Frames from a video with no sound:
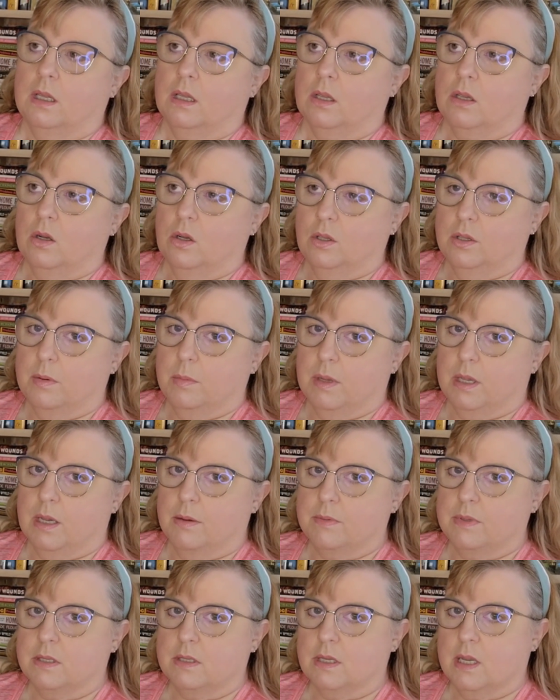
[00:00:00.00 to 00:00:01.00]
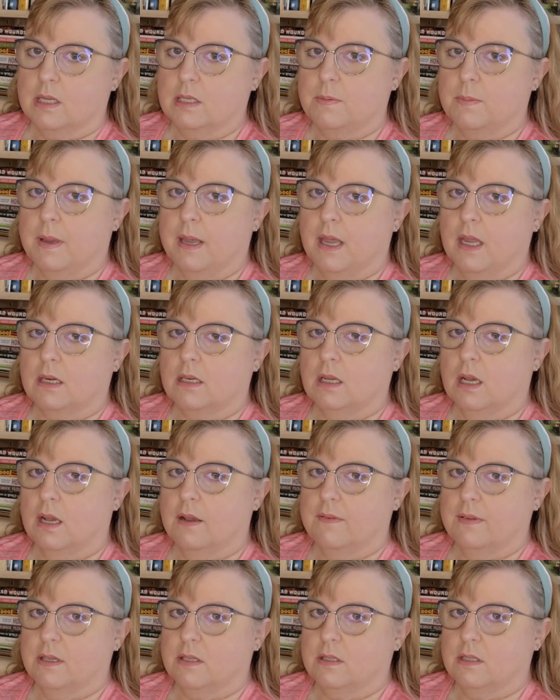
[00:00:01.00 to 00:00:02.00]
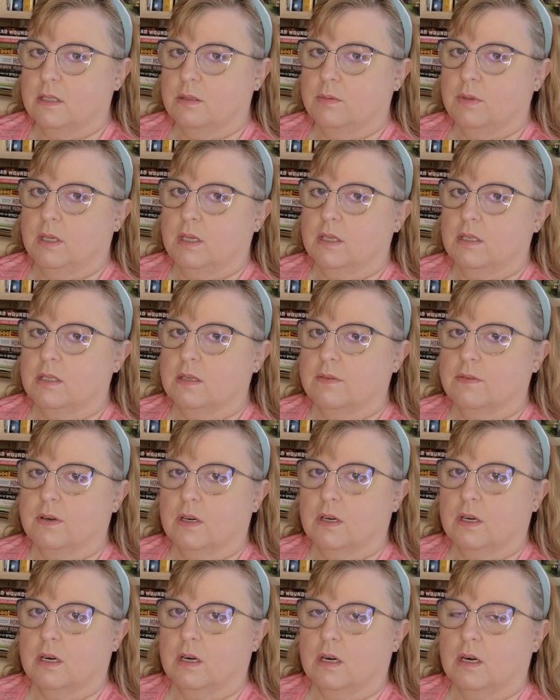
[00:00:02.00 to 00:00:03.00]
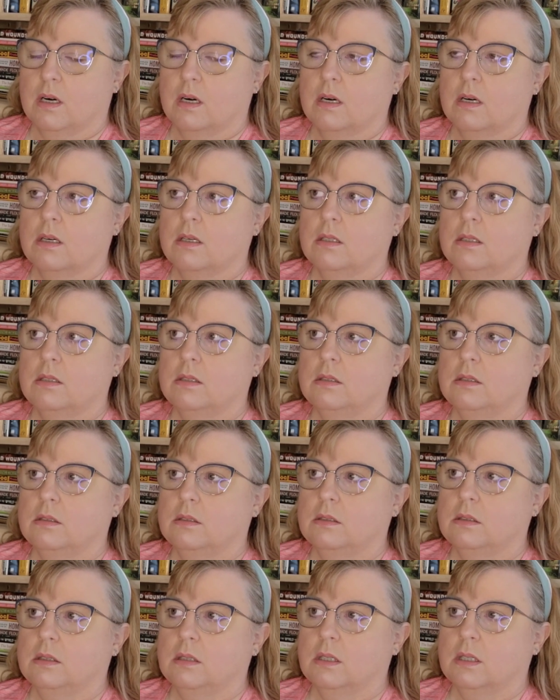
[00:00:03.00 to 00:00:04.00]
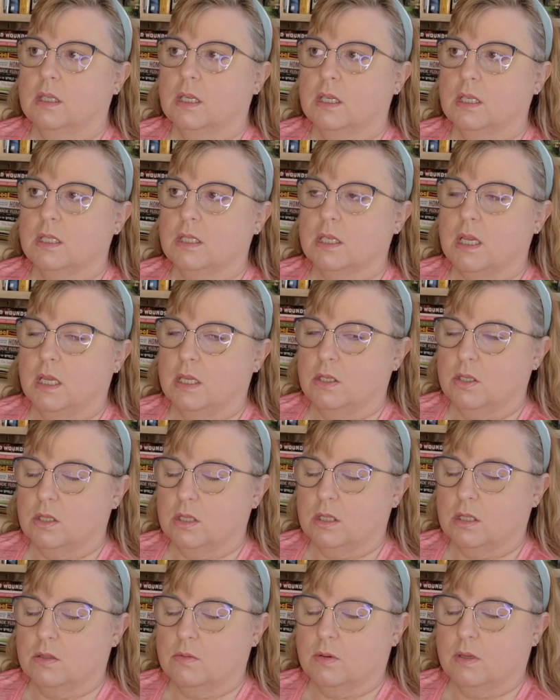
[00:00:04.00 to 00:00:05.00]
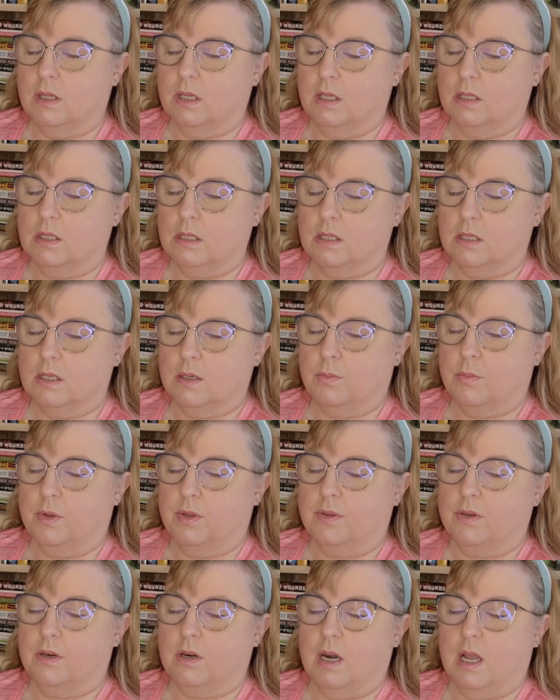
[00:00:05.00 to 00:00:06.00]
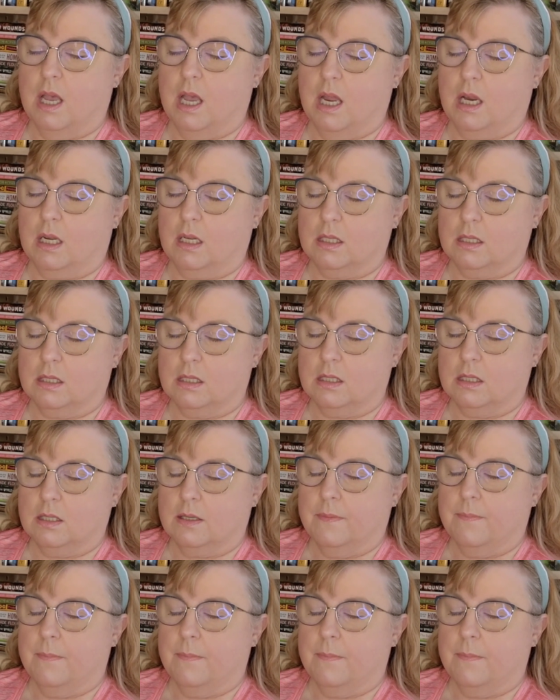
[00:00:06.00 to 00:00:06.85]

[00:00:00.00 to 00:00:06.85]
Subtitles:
Goldie becomes a suspect, obviously, because of her contentious relationship with her ex.